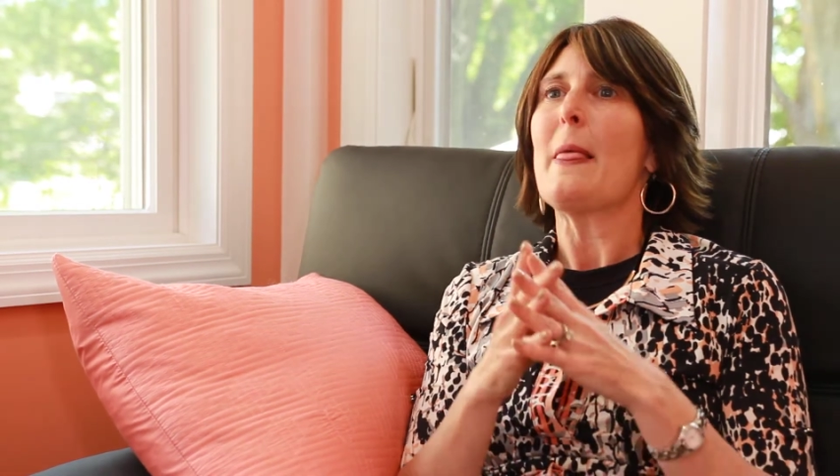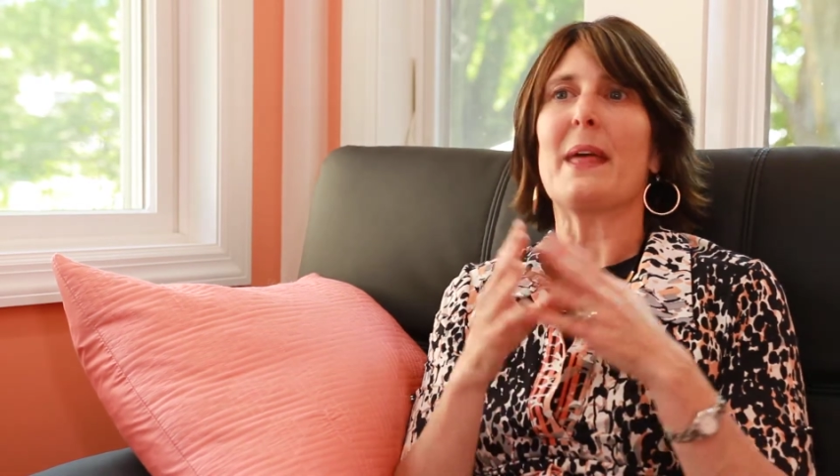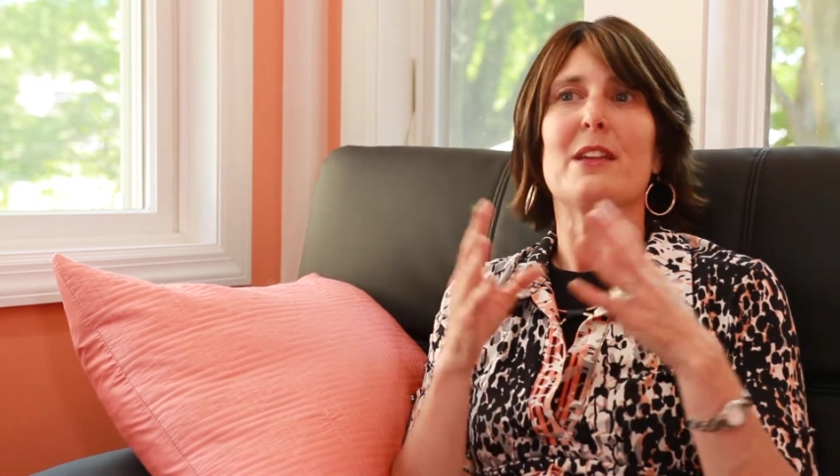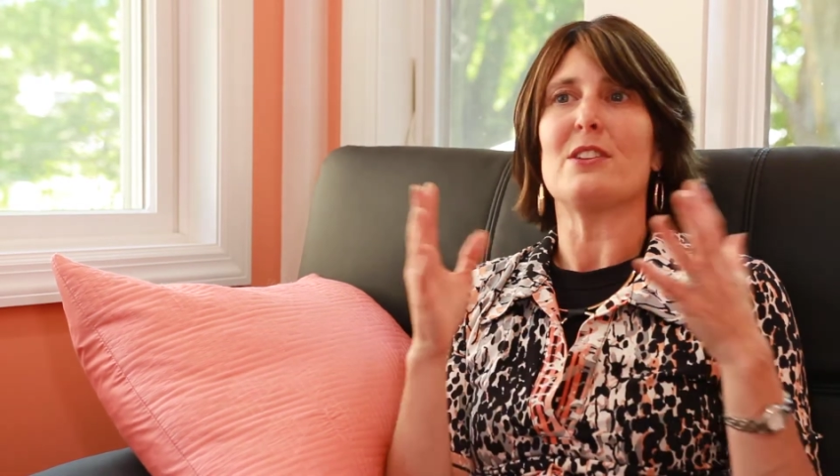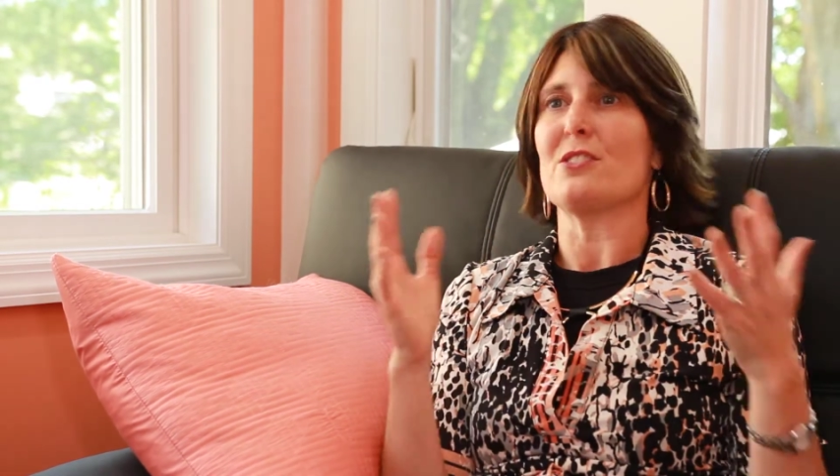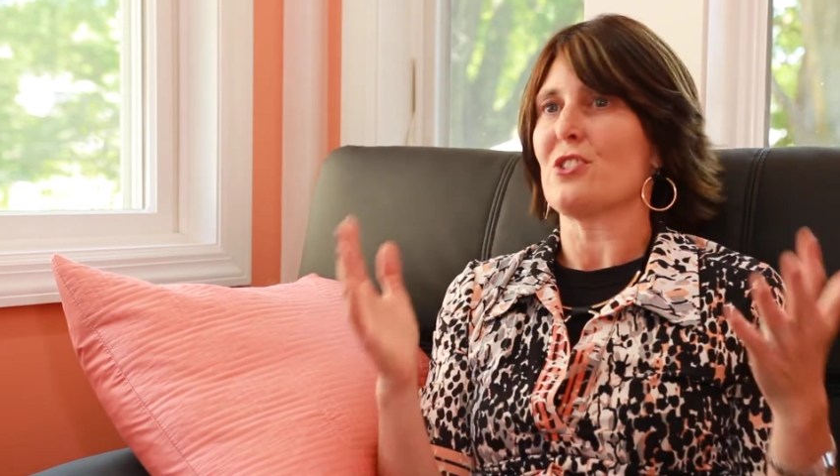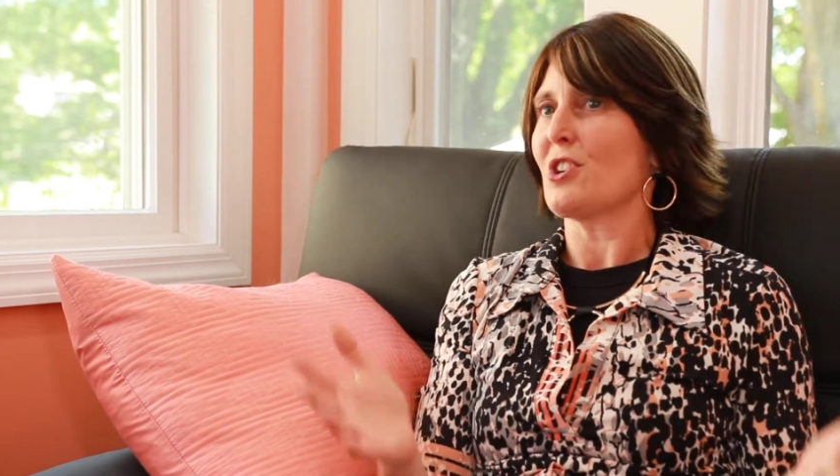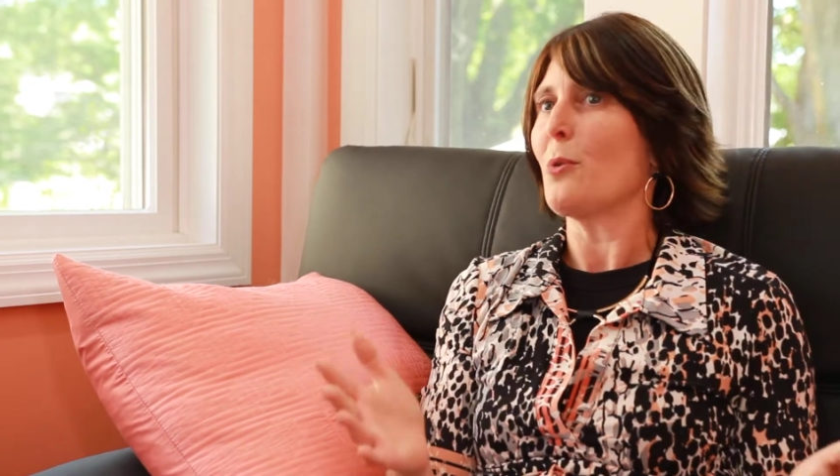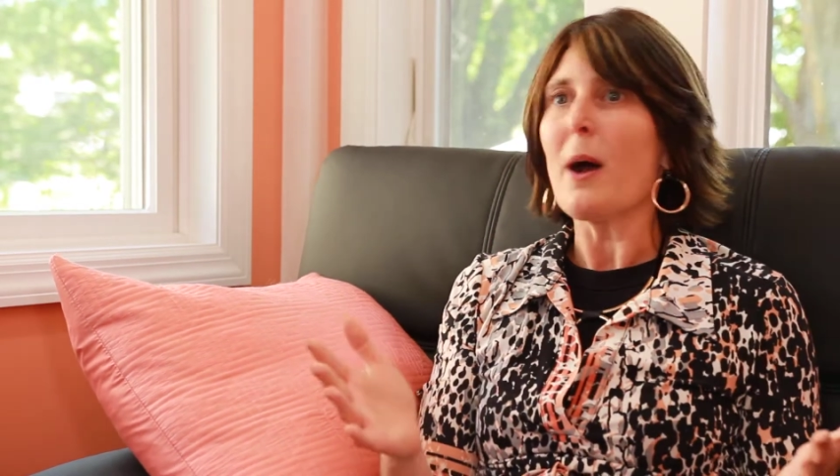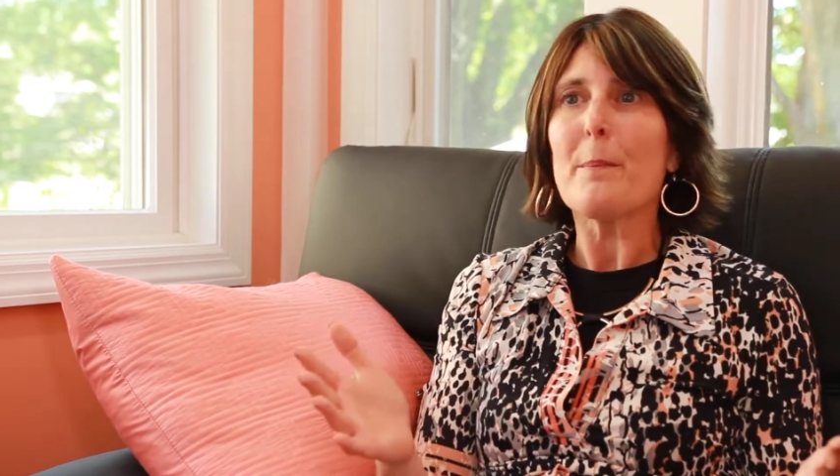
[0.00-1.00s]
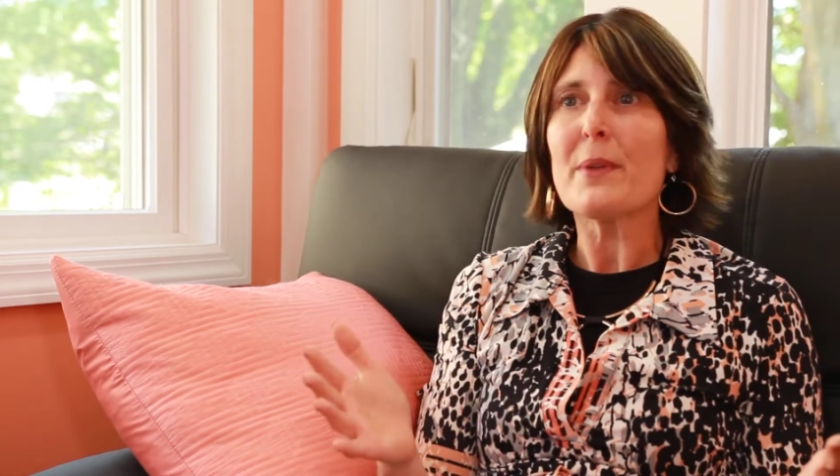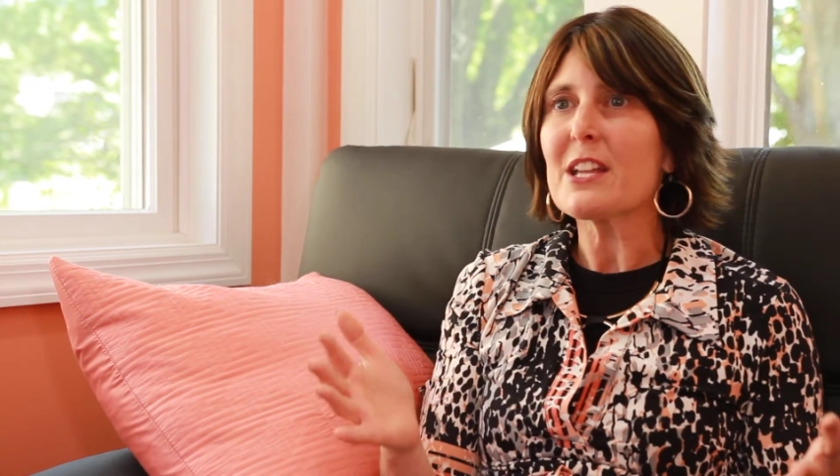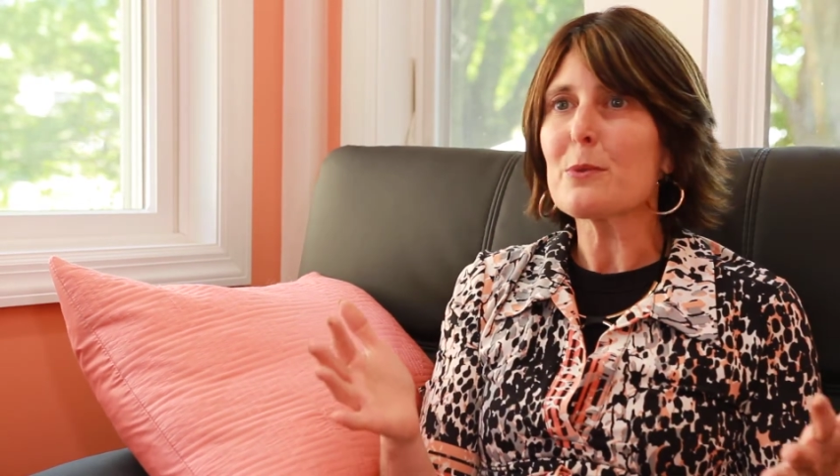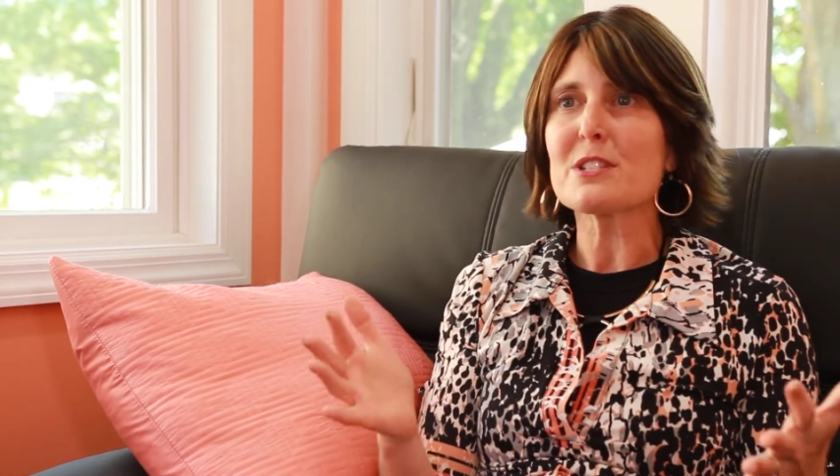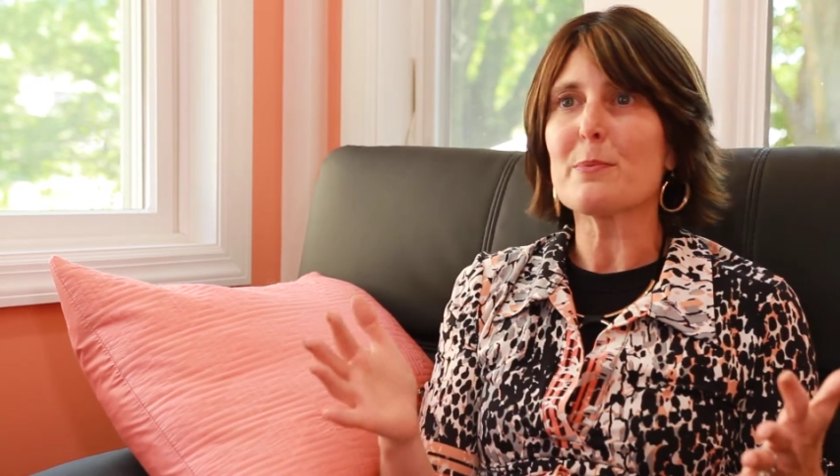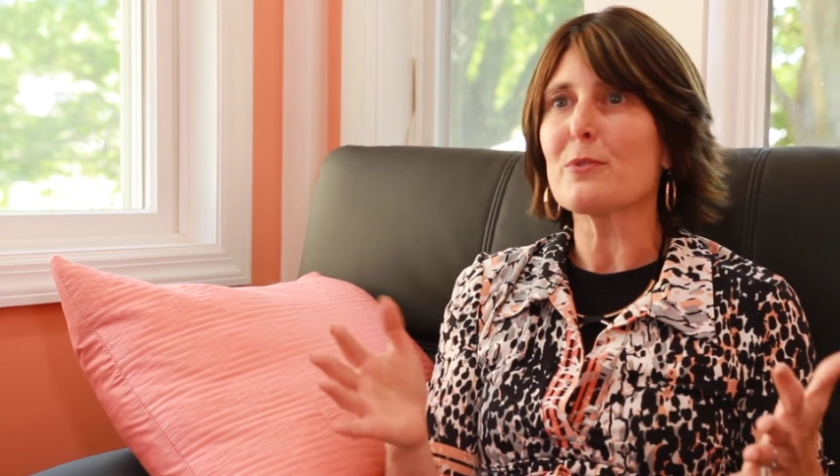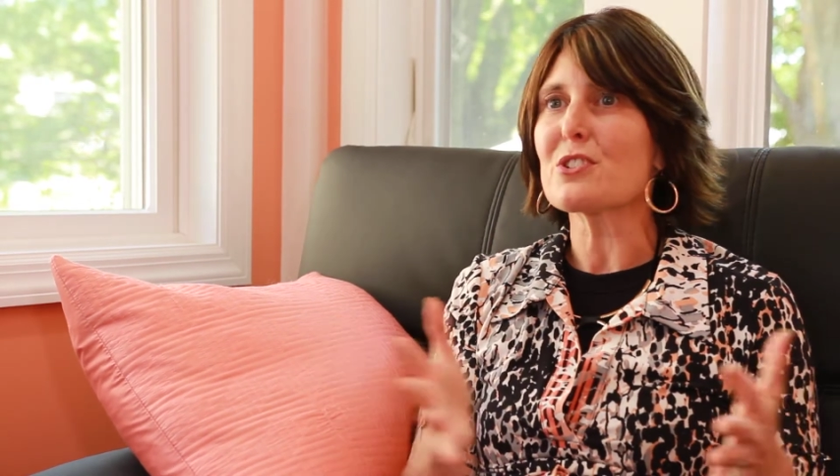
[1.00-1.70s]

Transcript: that you didn't show up like you were supposed